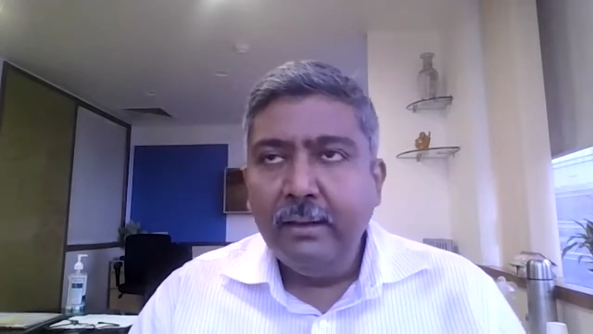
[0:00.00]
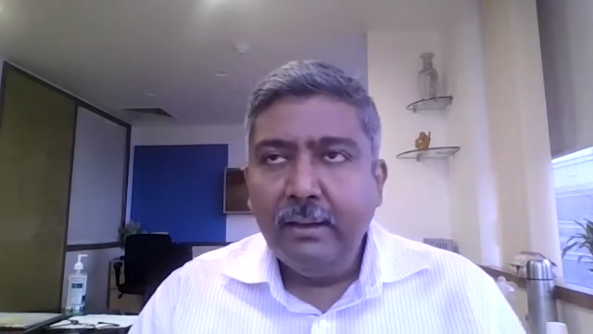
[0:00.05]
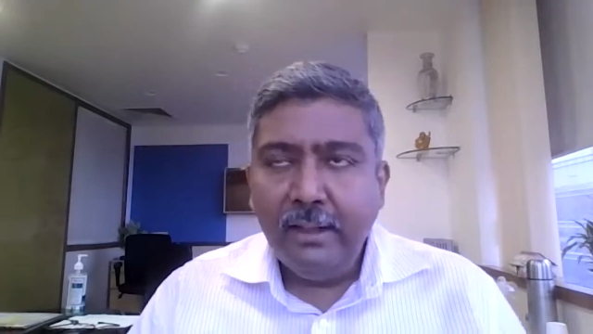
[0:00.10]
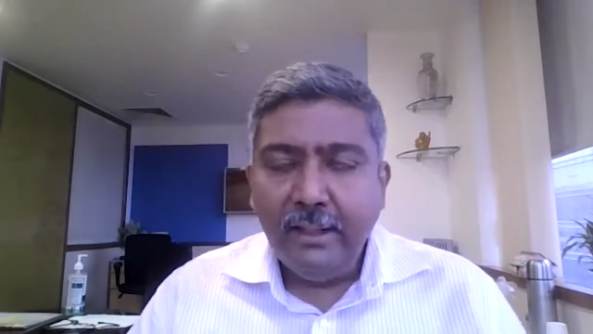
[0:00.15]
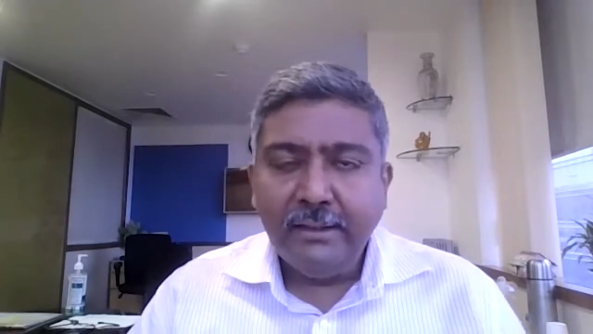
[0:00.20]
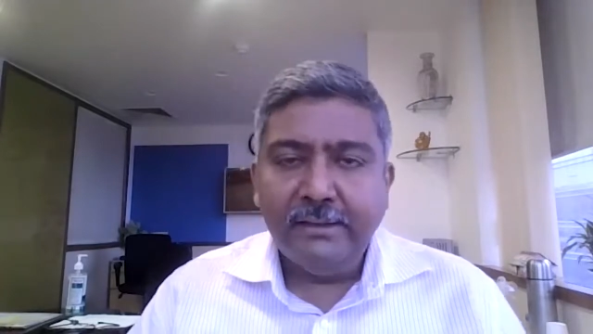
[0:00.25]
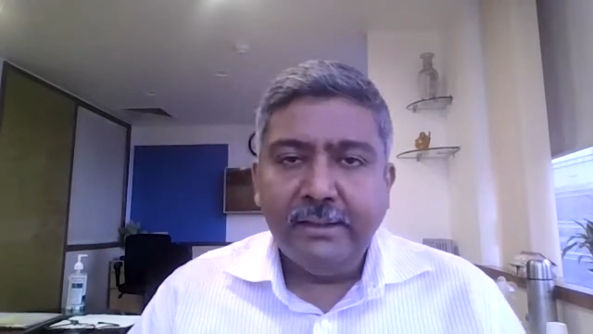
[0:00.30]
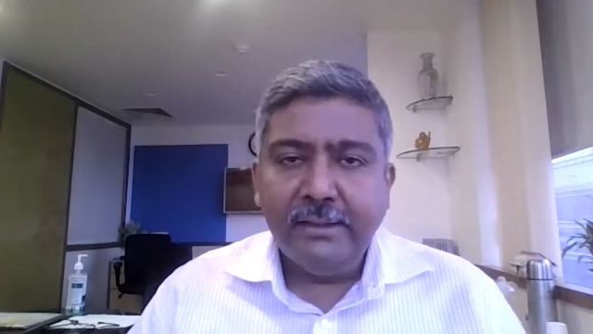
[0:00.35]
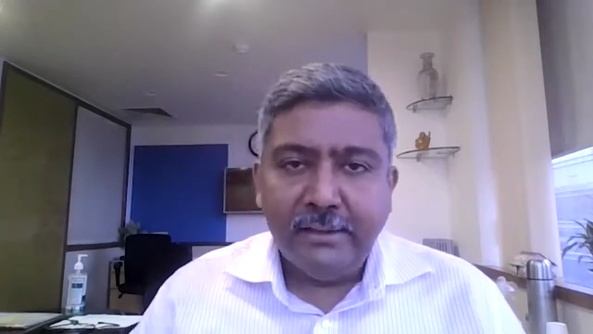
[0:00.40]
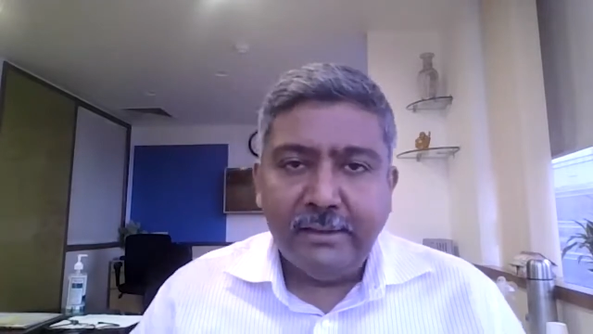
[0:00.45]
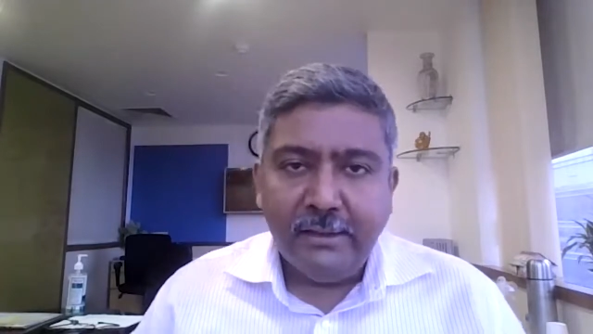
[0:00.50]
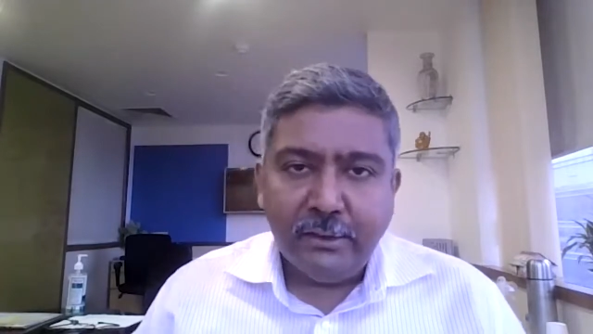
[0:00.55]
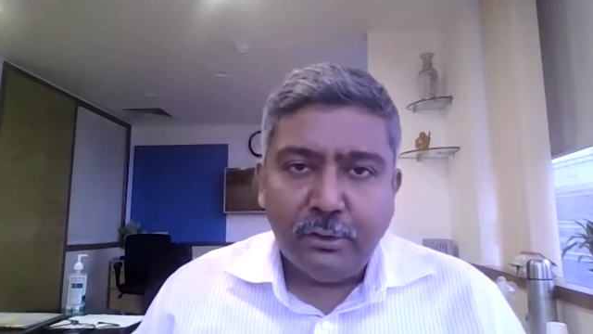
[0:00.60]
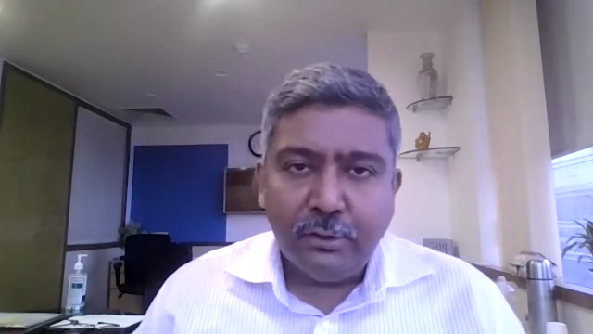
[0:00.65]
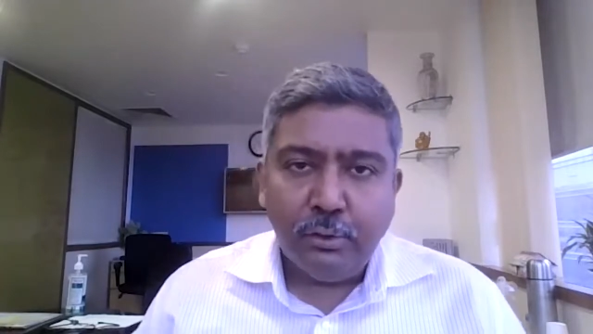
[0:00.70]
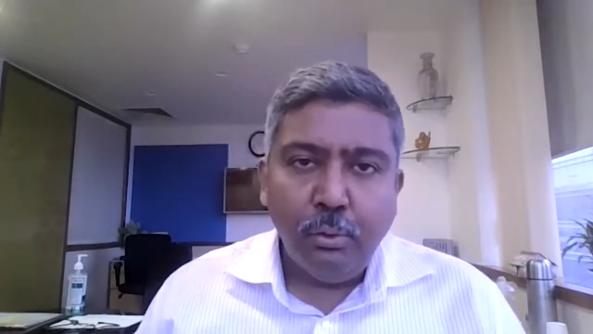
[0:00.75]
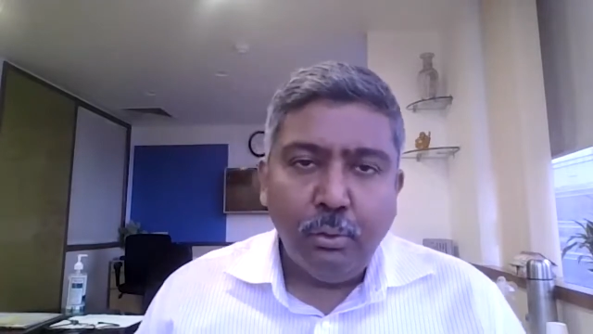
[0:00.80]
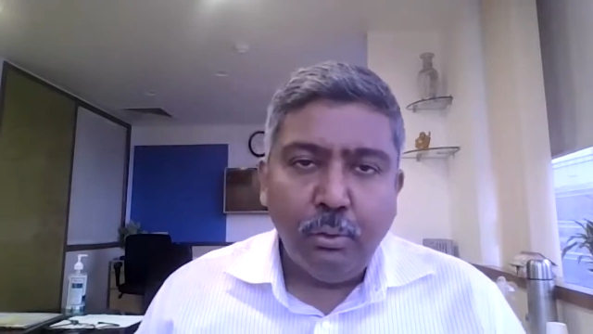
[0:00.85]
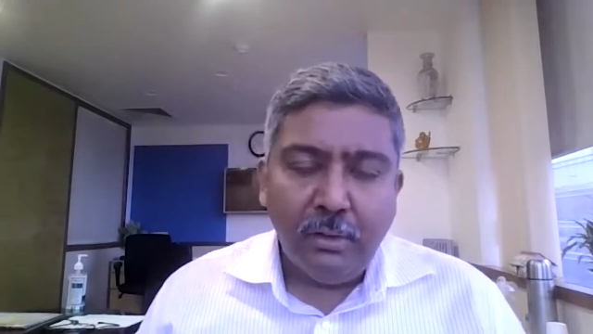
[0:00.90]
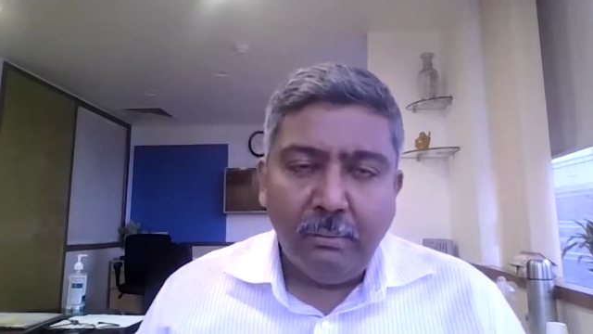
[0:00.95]
ACC
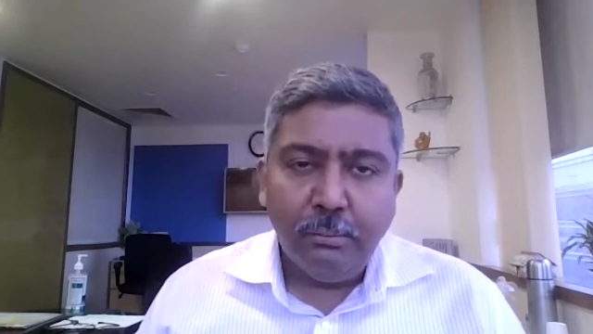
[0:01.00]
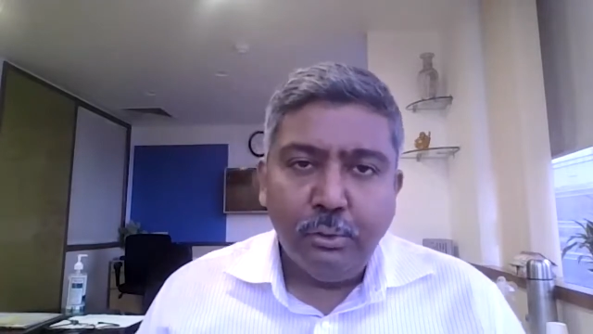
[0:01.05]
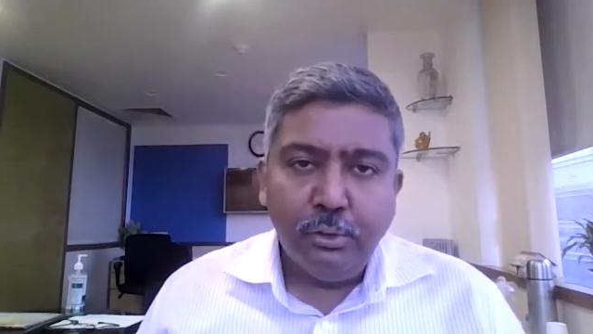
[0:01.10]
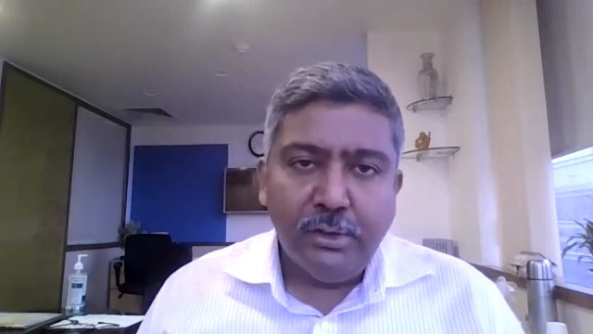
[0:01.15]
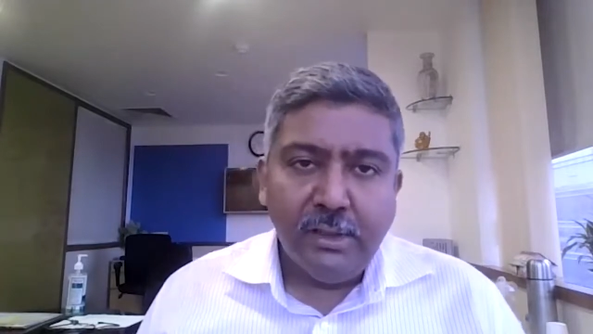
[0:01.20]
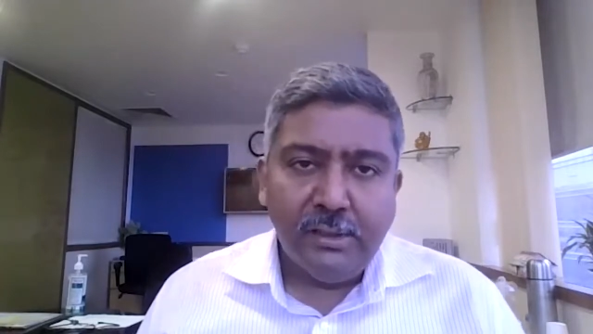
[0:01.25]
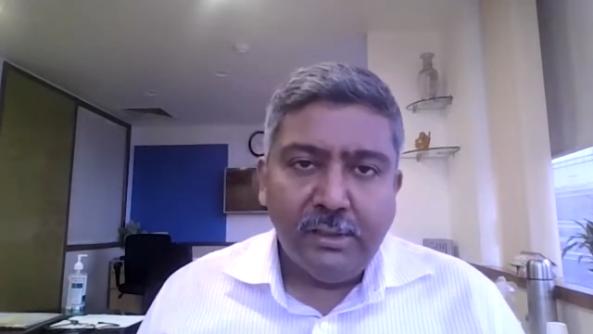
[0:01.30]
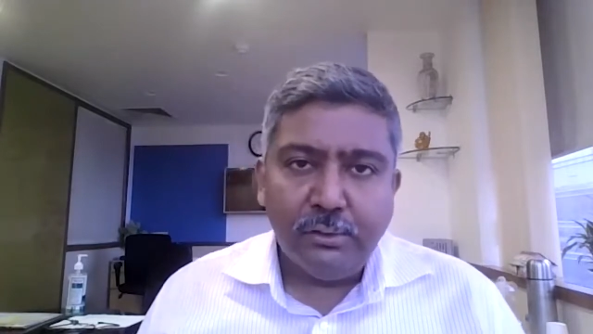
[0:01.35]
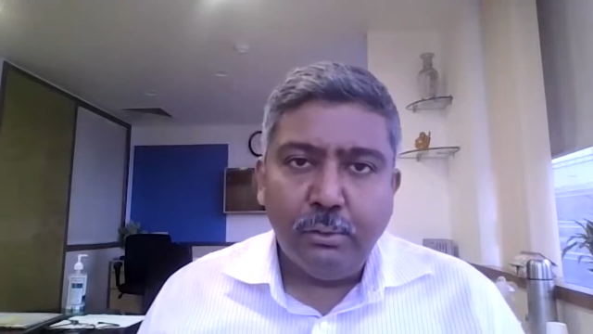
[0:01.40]
stroke, Ambuja